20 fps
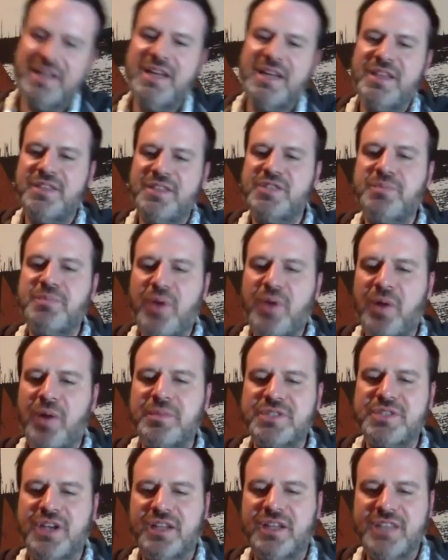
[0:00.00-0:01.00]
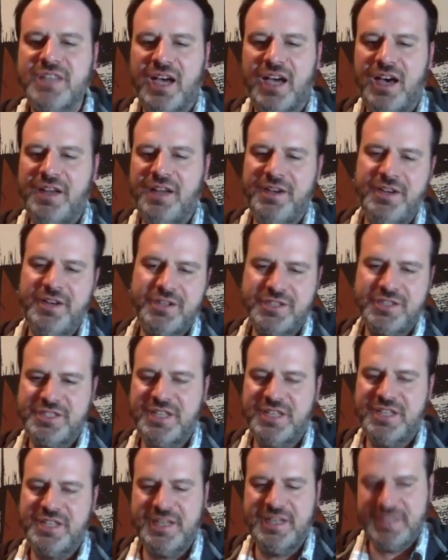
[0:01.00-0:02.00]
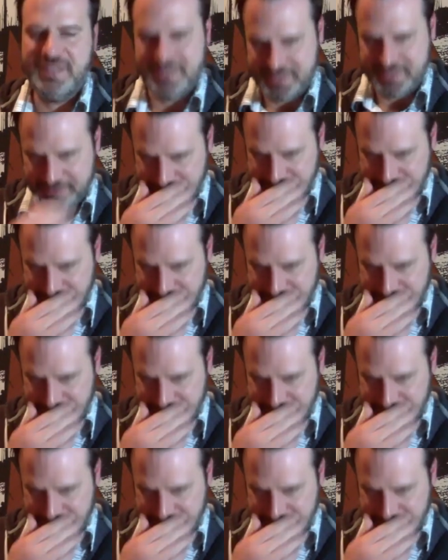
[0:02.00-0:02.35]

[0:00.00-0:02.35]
This poem is called Understudies.